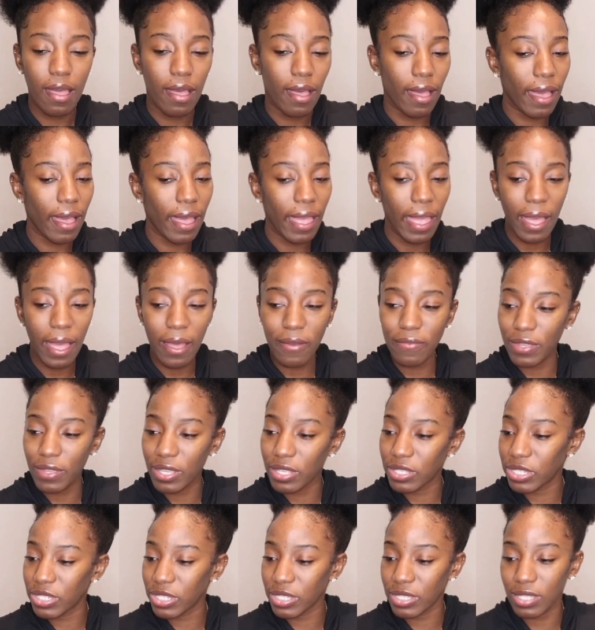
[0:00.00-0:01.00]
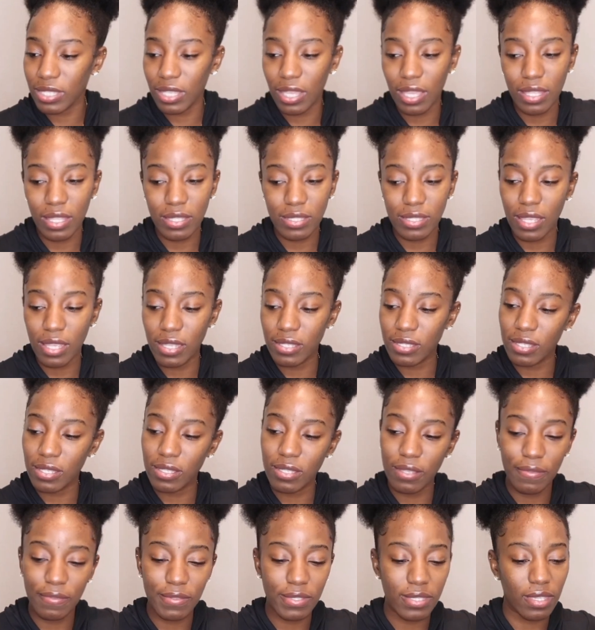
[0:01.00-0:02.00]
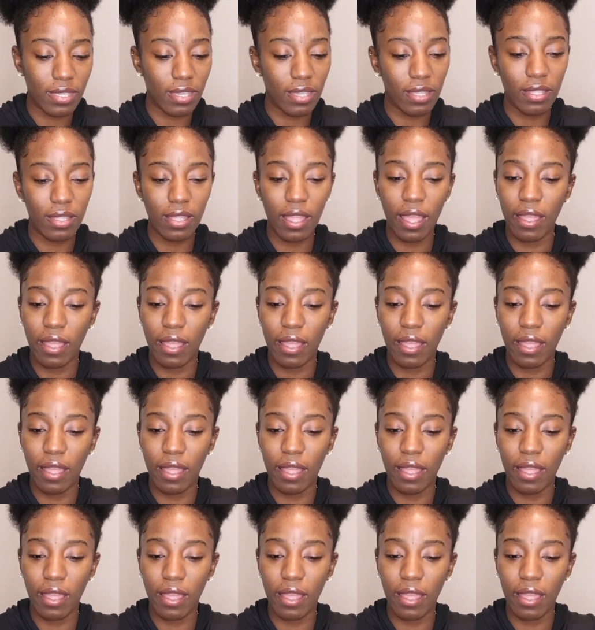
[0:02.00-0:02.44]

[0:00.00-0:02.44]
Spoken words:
I have itchy skin, sensitive skin,